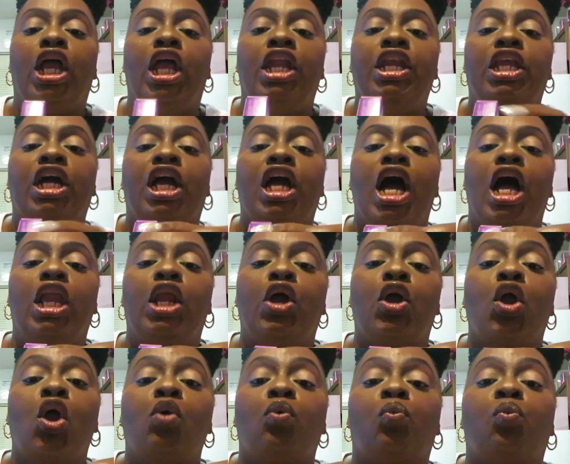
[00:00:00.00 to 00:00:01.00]
in the
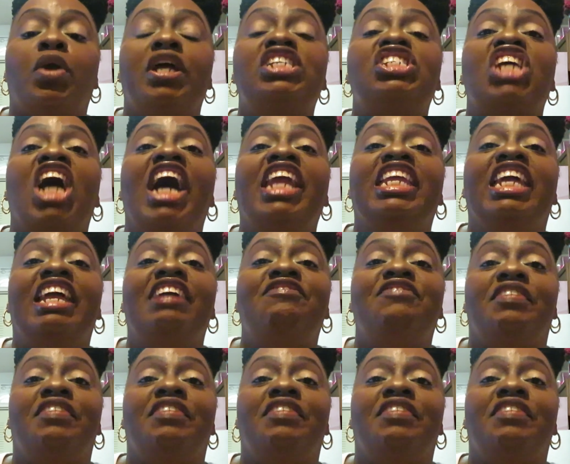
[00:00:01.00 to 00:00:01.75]
color rich honey